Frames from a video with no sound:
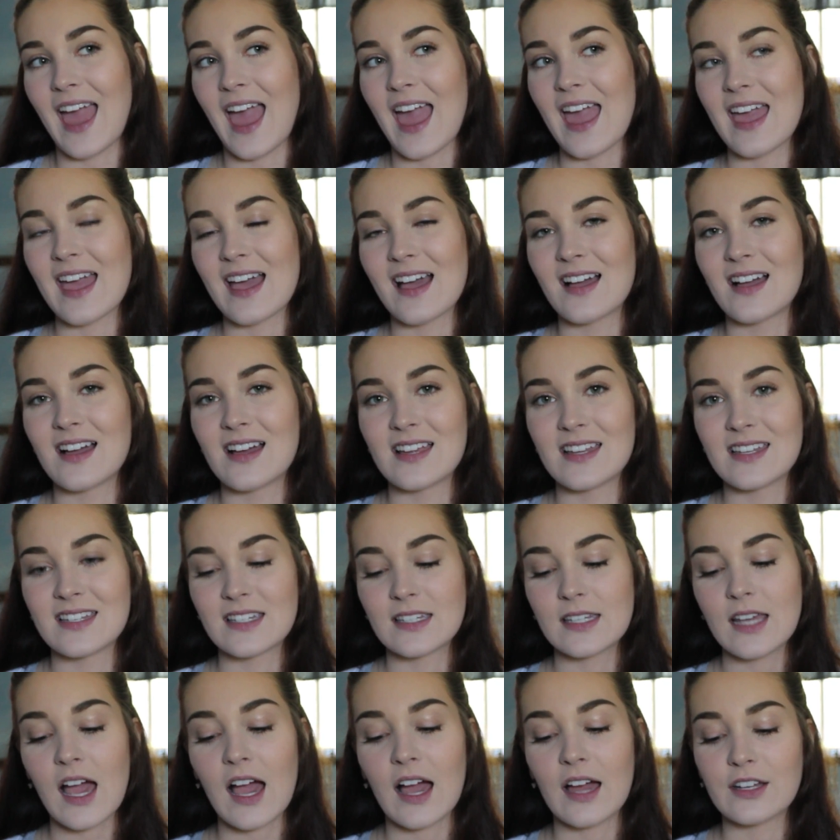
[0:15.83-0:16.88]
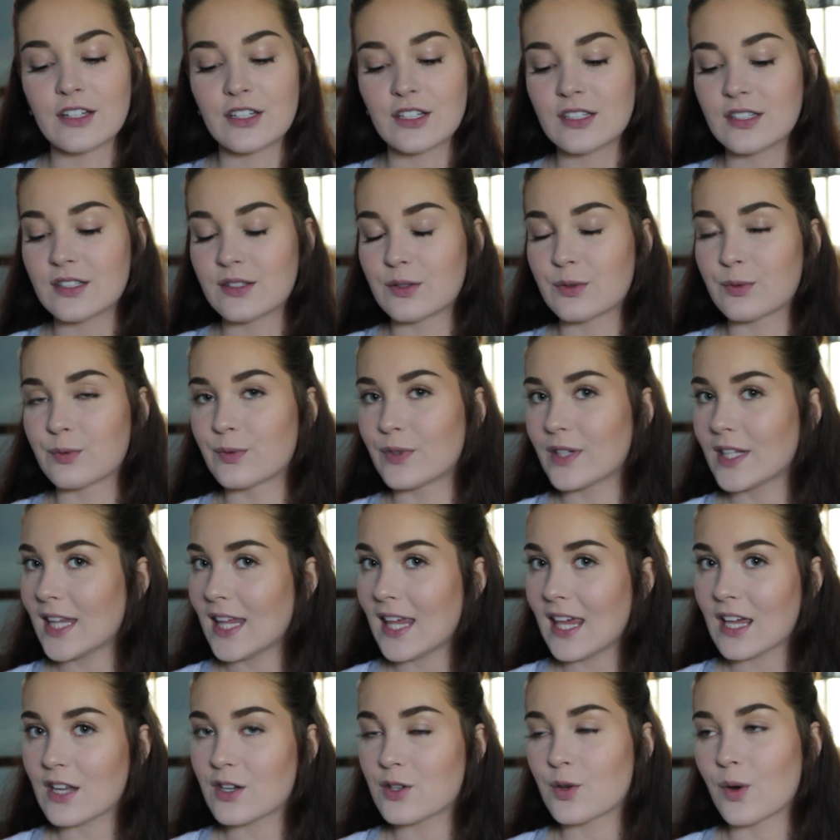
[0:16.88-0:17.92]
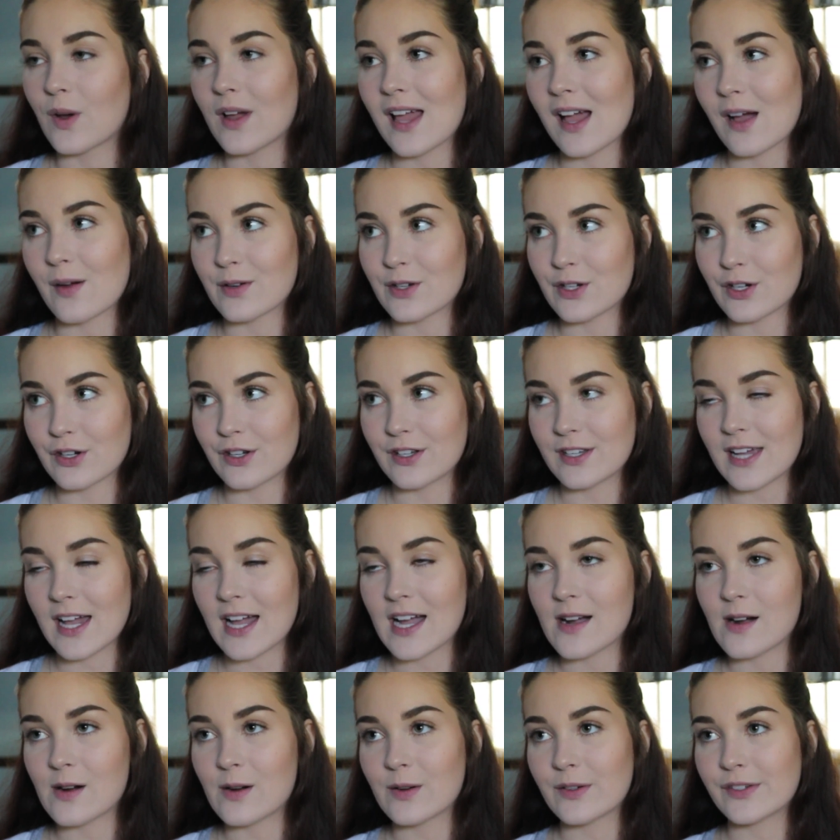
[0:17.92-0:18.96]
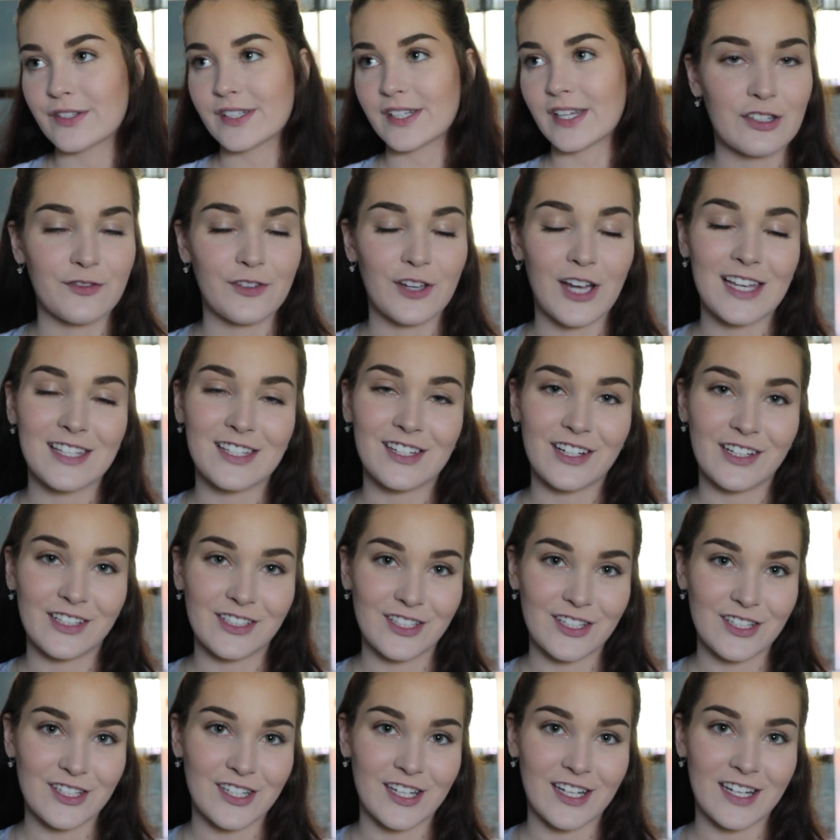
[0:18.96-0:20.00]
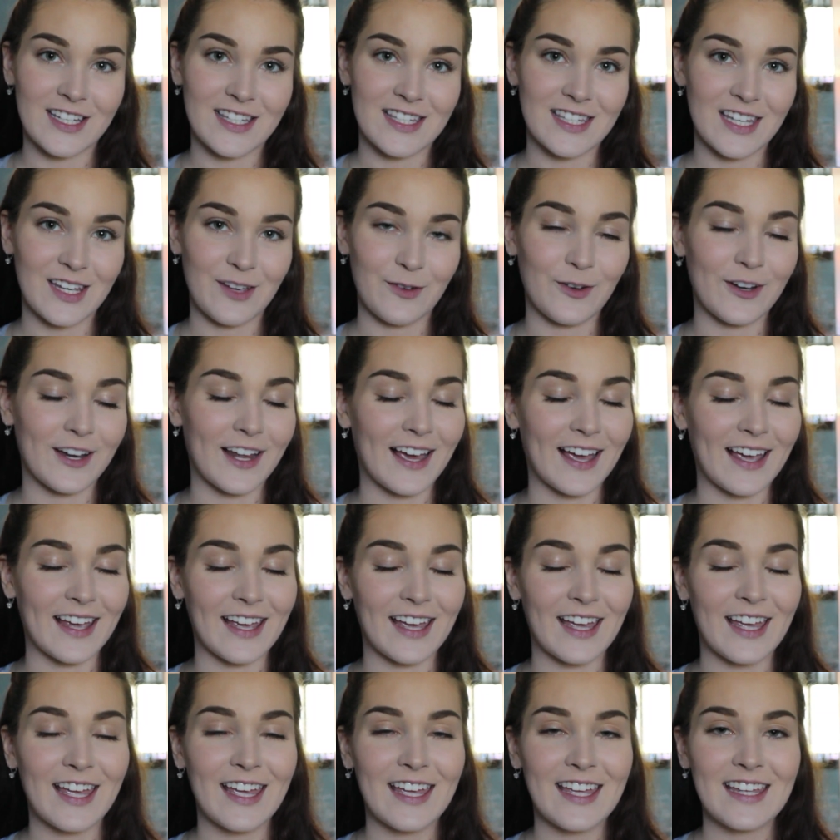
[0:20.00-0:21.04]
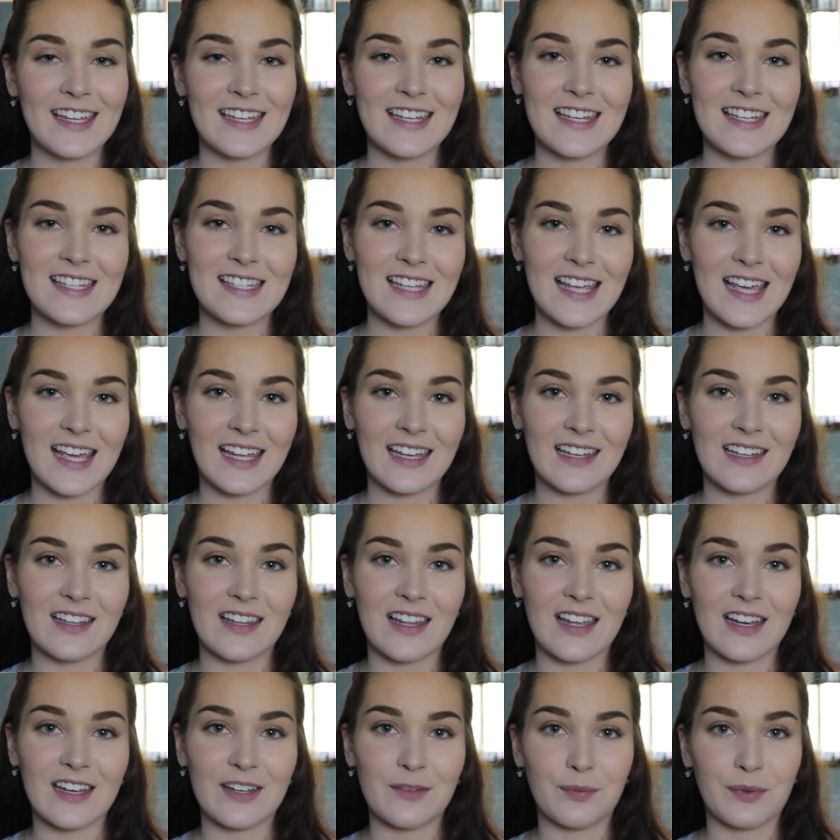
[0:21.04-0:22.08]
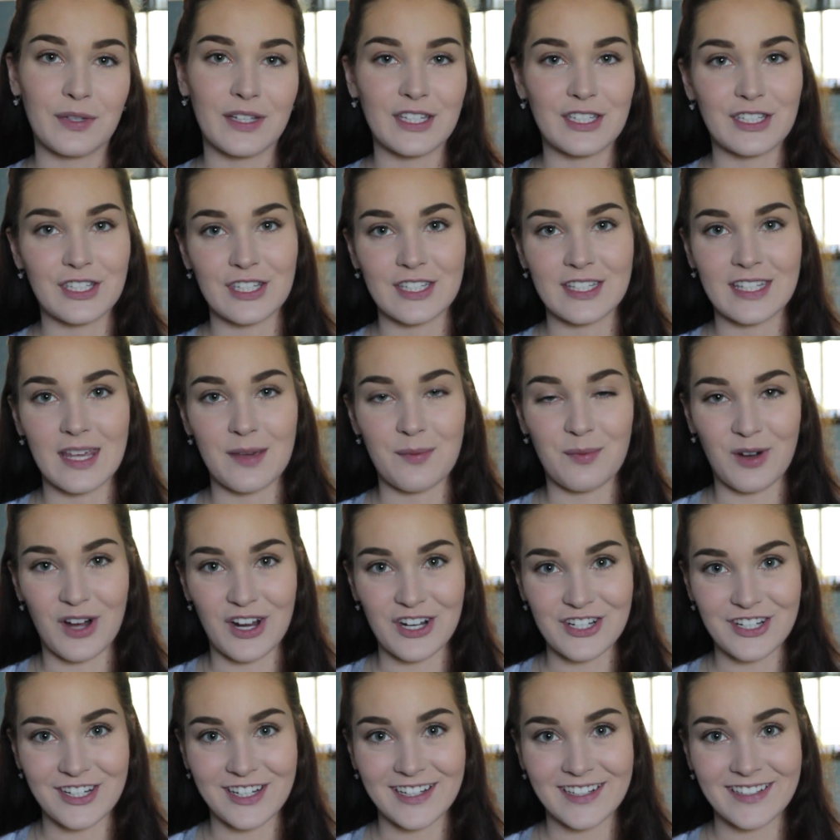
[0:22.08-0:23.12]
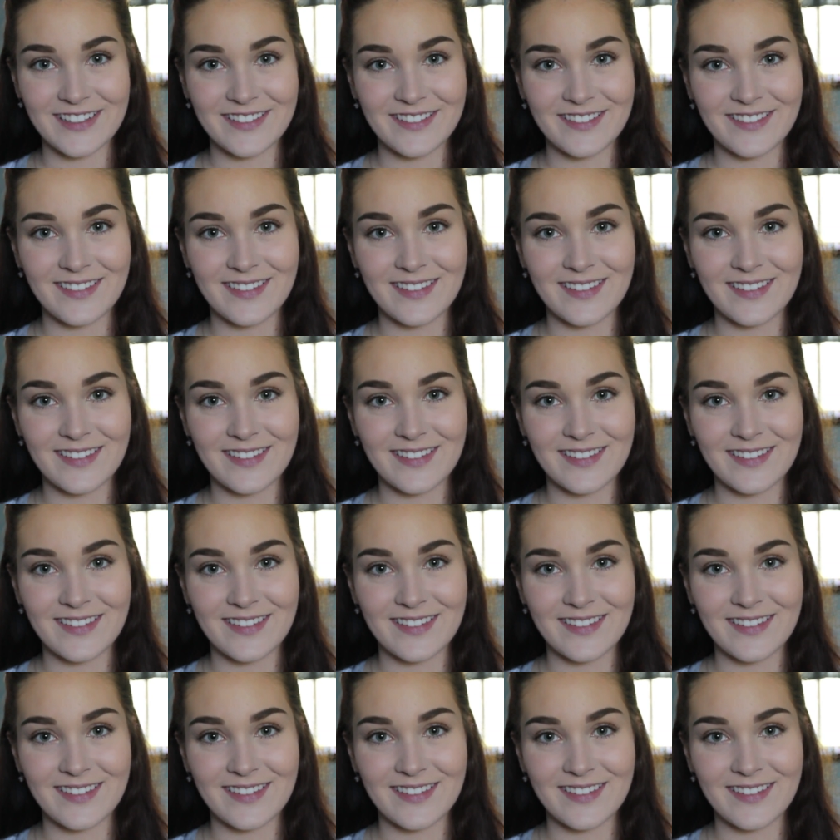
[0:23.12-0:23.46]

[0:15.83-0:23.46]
And yeah, I just really enjoy how it turned out. If you guys are interested in seeing what I did, then please just keep watching.